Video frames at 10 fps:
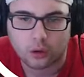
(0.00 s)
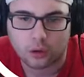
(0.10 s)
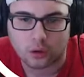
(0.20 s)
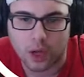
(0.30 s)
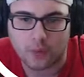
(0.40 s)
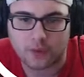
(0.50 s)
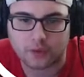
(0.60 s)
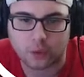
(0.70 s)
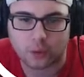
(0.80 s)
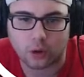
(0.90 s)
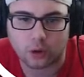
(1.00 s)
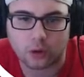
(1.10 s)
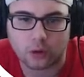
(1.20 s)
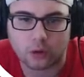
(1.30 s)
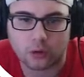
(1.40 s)
Not this door.
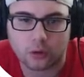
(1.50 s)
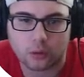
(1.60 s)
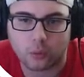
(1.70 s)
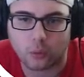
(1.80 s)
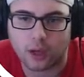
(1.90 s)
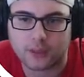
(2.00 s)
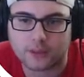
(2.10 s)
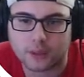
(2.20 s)
What?